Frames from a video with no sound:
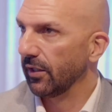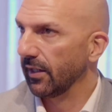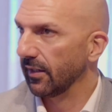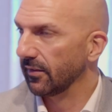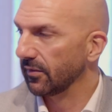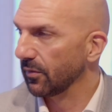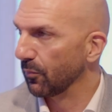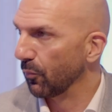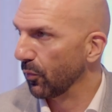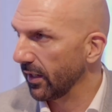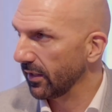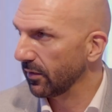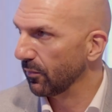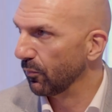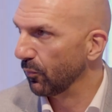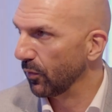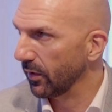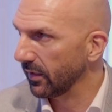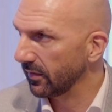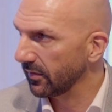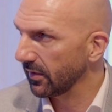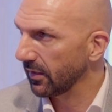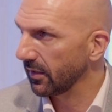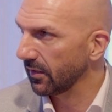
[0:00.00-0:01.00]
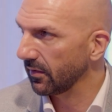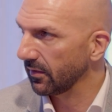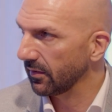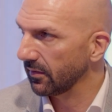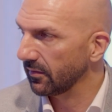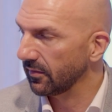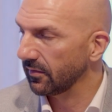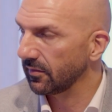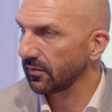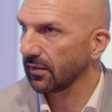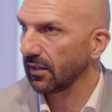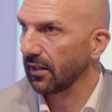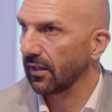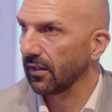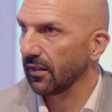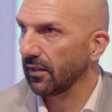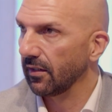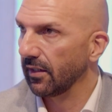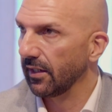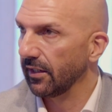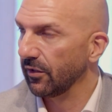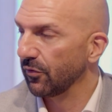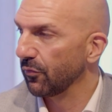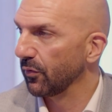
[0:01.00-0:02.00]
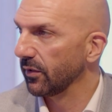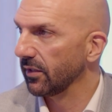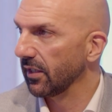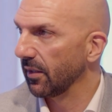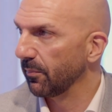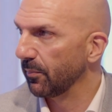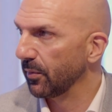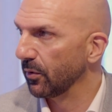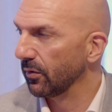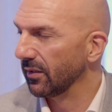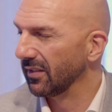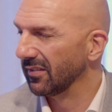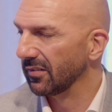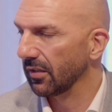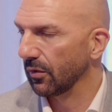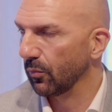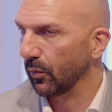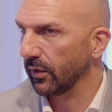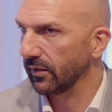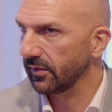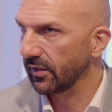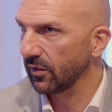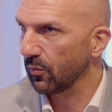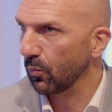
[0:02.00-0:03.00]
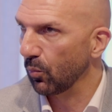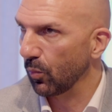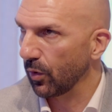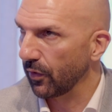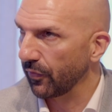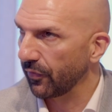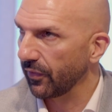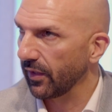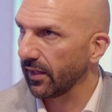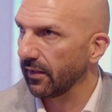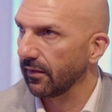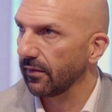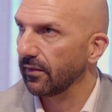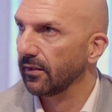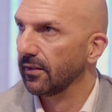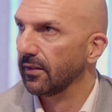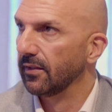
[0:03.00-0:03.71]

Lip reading: get some random retailers entering that building. So we didn't want that.